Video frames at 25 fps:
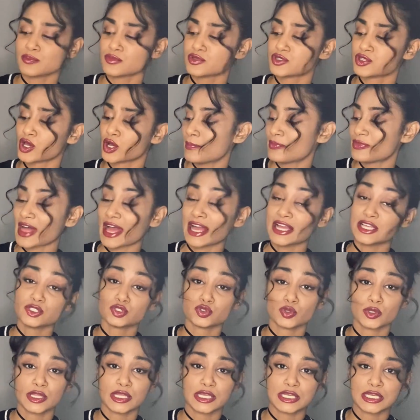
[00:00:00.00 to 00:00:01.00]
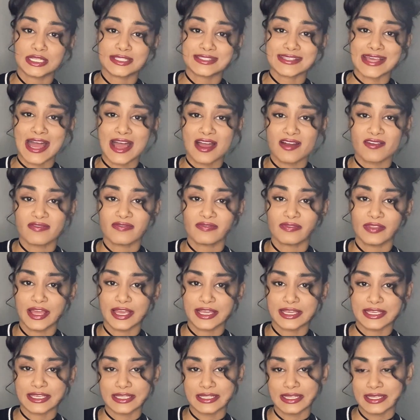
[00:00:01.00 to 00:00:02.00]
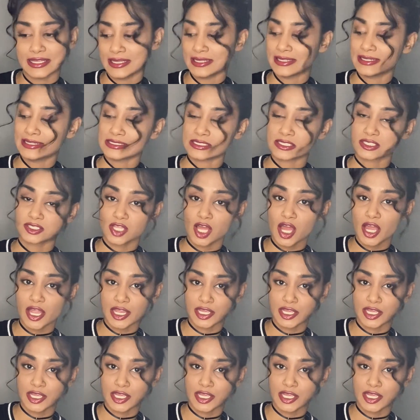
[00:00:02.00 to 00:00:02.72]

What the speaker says: So that is really good to have like it in stock,